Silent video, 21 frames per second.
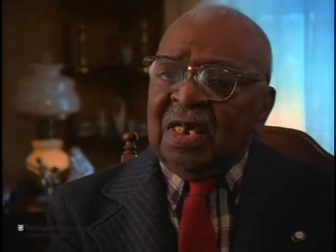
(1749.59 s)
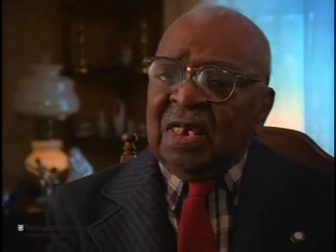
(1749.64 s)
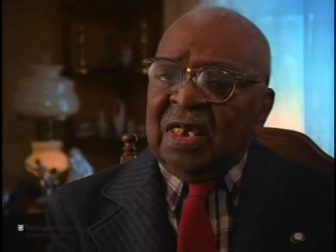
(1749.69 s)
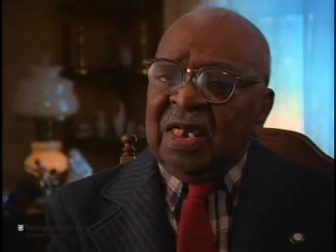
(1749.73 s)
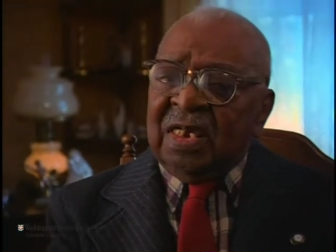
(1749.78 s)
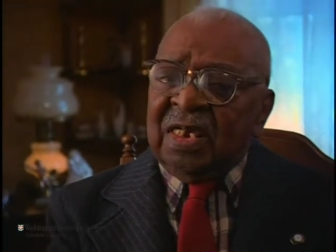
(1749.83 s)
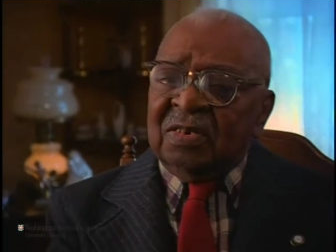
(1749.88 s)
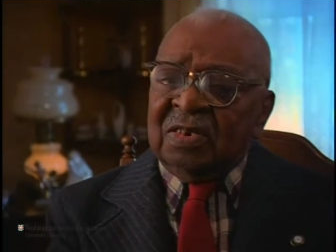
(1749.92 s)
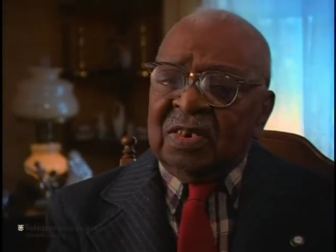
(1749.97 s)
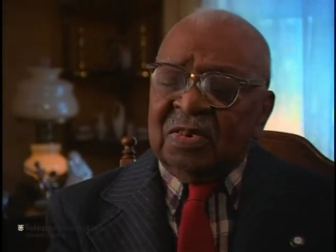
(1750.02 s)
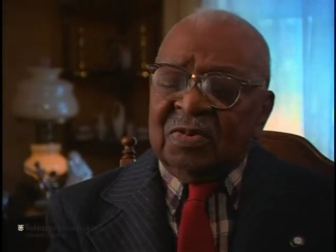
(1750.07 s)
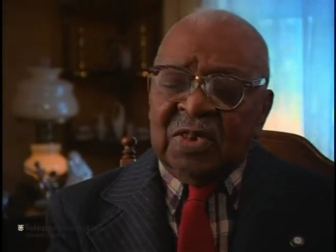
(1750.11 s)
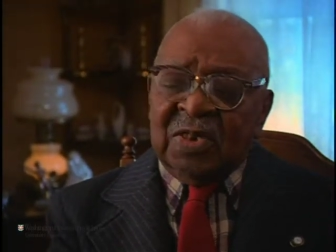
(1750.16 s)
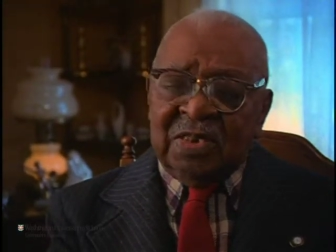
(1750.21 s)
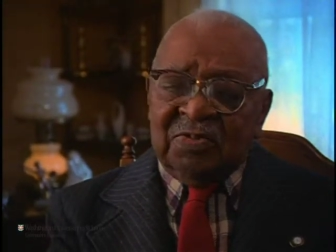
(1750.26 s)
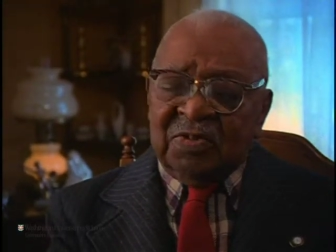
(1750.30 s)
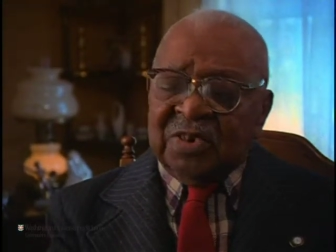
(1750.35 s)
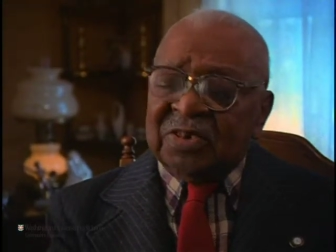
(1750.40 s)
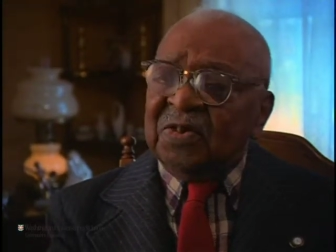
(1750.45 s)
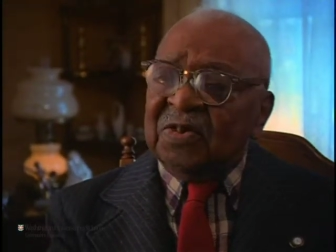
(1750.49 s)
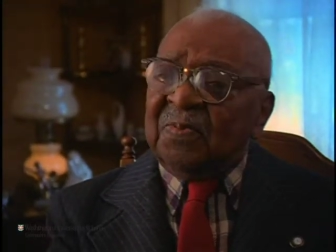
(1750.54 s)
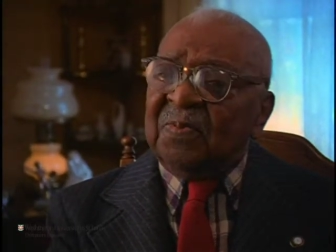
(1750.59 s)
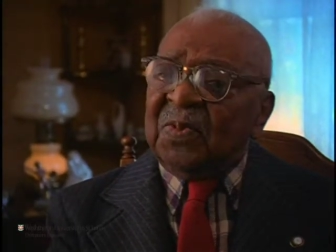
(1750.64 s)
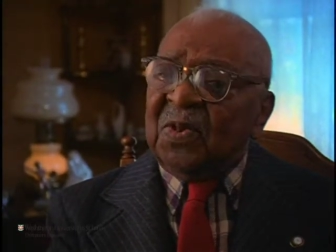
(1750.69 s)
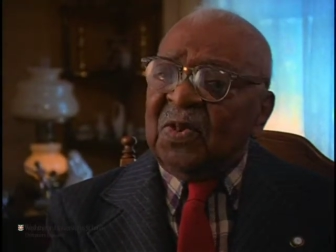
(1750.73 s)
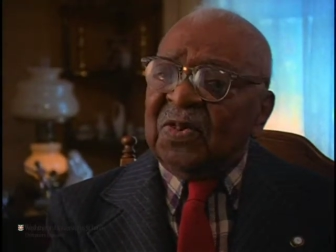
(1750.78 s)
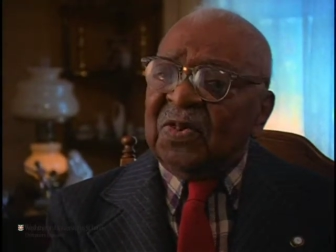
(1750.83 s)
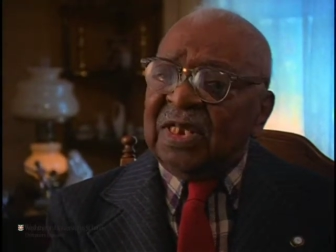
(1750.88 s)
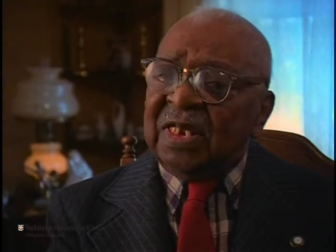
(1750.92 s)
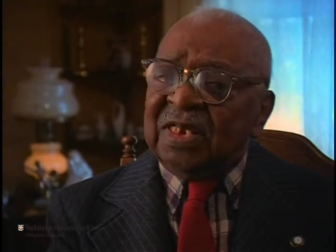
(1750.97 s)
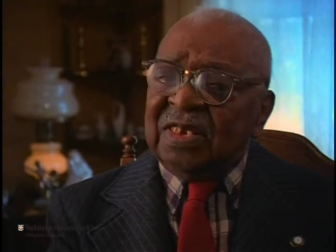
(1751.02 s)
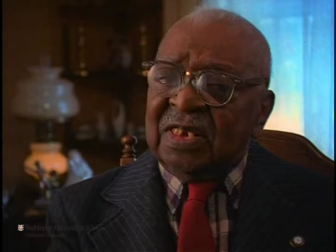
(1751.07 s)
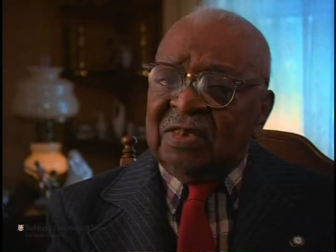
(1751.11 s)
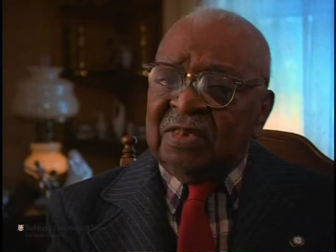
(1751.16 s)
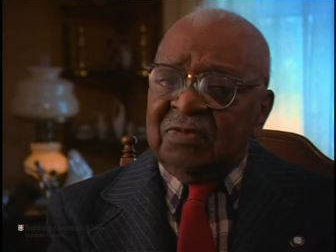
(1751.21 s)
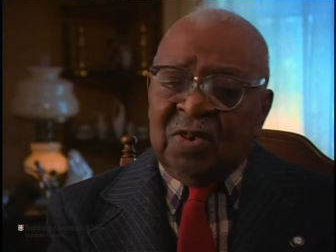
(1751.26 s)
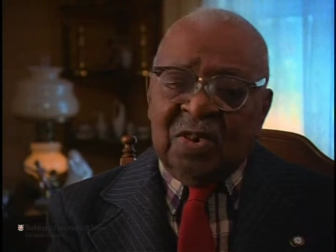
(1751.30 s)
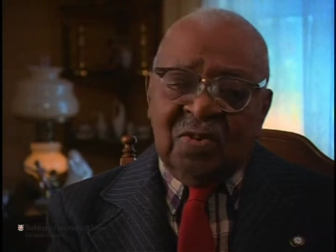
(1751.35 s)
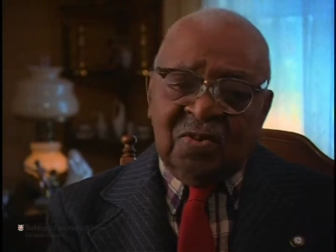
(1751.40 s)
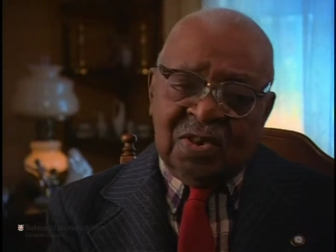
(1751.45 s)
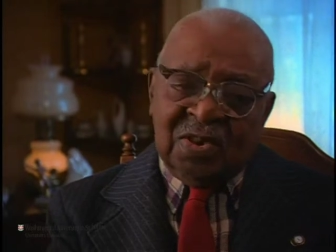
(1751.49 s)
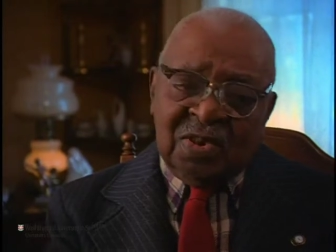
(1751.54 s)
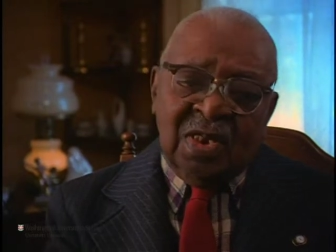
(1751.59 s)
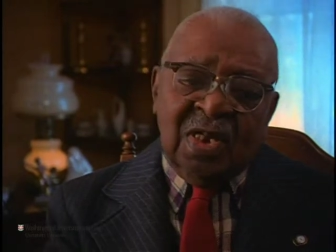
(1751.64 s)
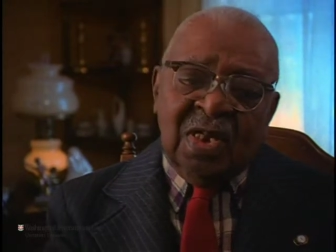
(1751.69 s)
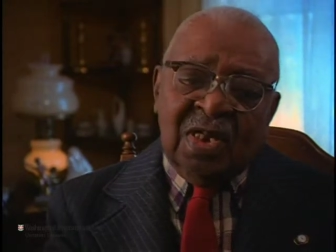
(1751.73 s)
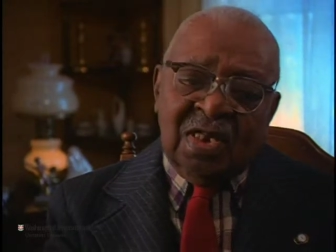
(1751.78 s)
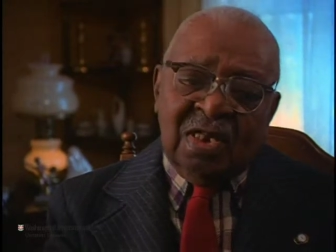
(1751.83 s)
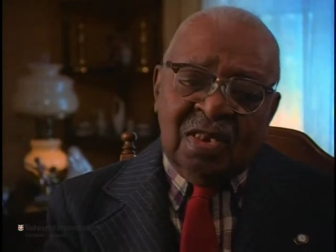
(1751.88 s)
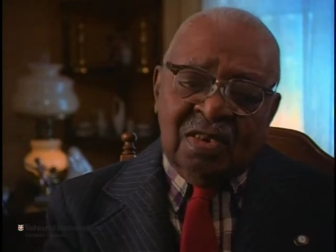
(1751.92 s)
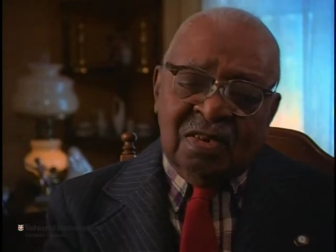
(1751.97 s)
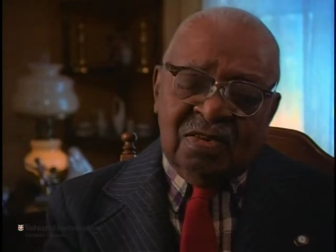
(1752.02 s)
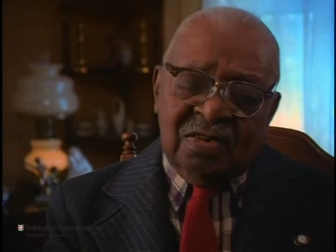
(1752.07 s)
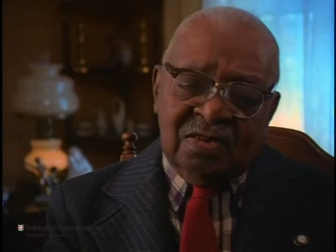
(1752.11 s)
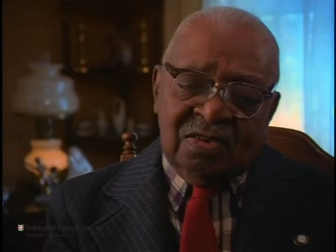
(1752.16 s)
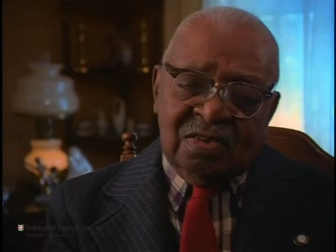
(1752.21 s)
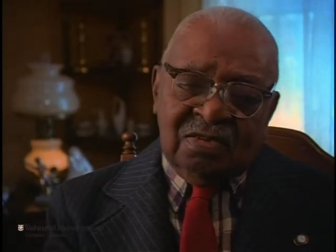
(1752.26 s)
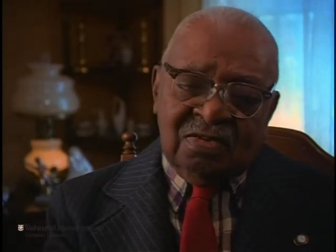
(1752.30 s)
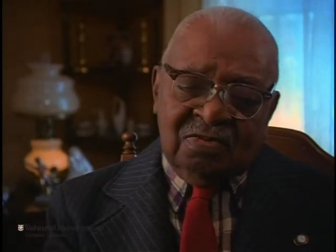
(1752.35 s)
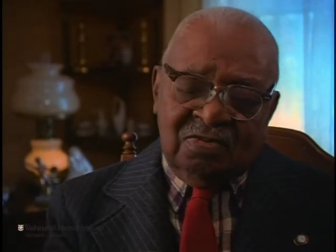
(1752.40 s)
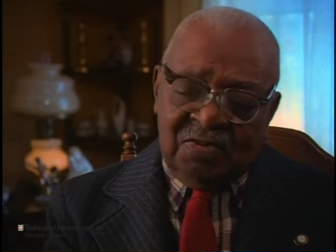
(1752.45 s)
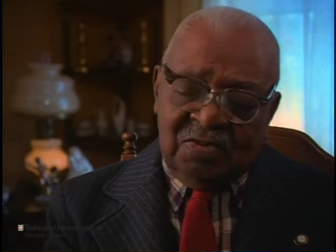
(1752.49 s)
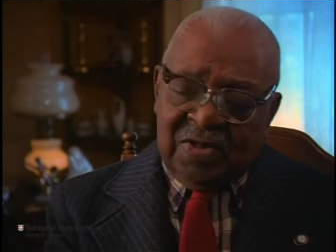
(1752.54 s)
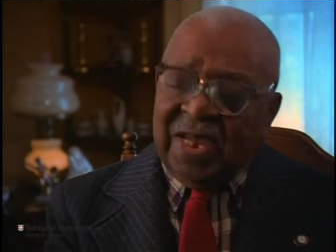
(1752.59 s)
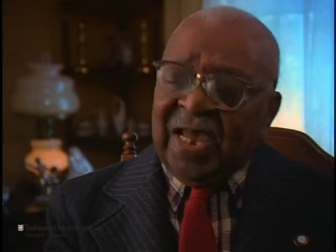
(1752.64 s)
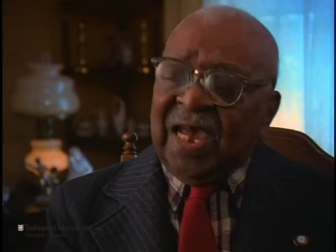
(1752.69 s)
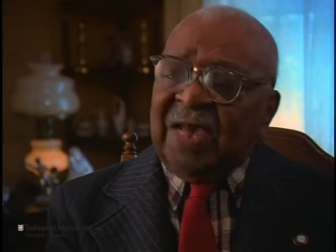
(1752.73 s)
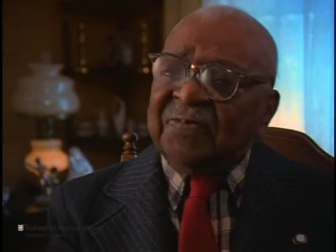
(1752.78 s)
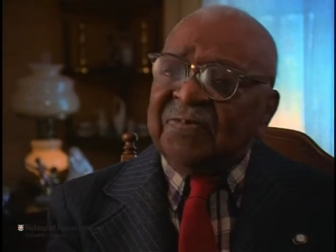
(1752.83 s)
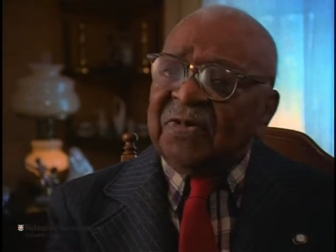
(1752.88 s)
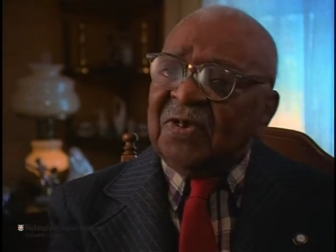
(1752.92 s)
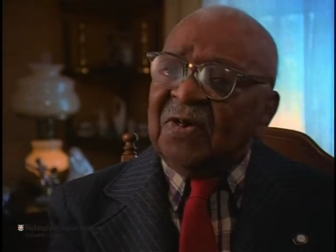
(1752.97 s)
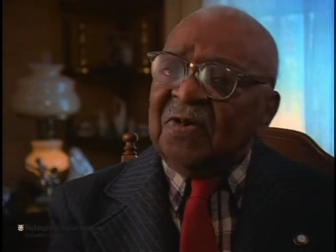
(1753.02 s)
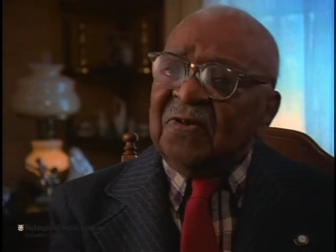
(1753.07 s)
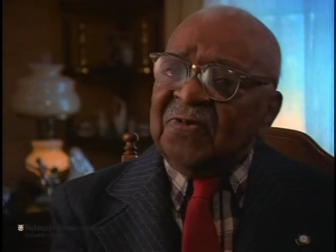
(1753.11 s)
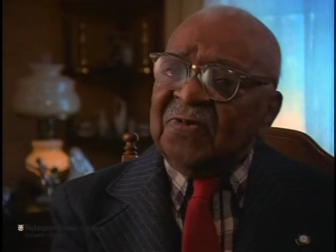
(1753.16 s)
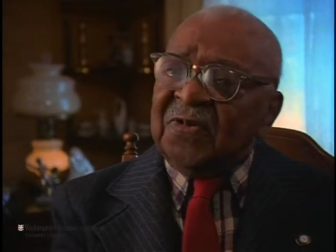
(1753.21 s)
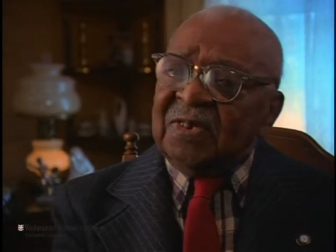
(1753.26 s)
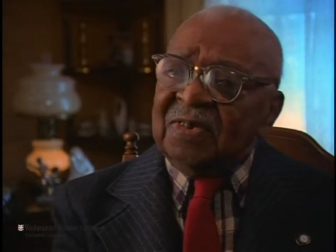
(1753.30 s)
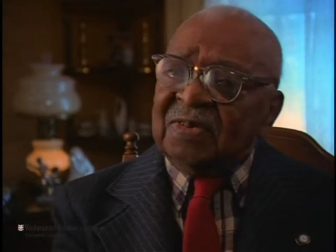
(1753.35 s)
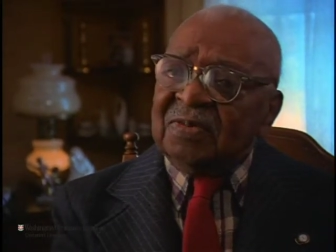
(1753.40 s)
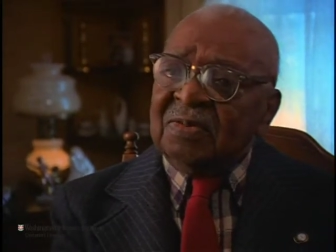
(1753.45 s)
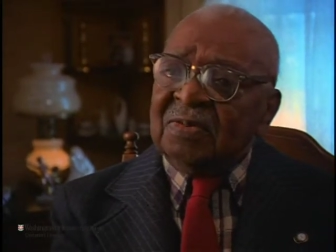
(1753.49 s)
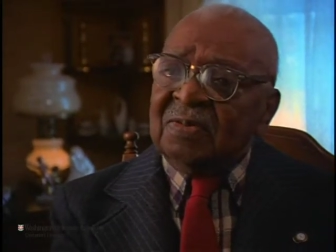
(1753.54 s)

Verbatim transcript: and it was reported, and we were happy over it.